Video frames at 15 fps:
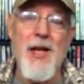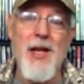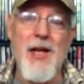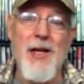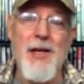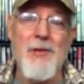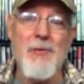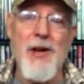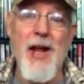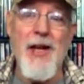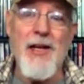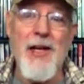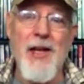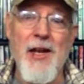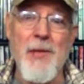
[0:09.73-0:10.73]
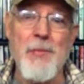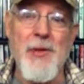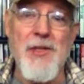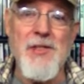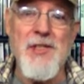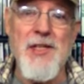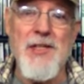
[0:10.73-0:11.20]
Uh, when I got up
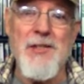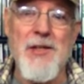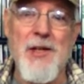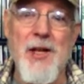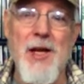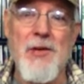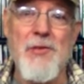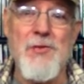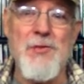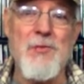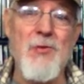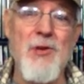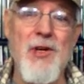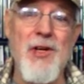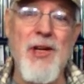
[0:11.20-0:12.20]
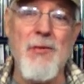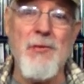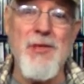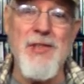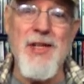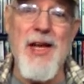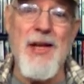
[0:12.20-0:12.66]
at 6 o'clock this morning, it
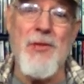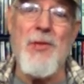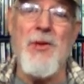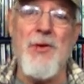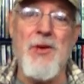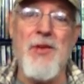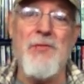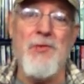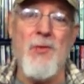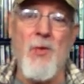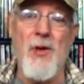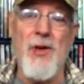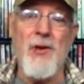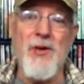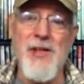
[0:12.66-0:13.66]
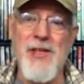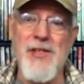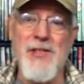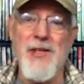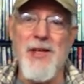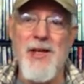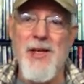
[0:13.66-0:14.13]
was like 34
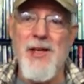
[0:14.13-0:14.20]
degrees.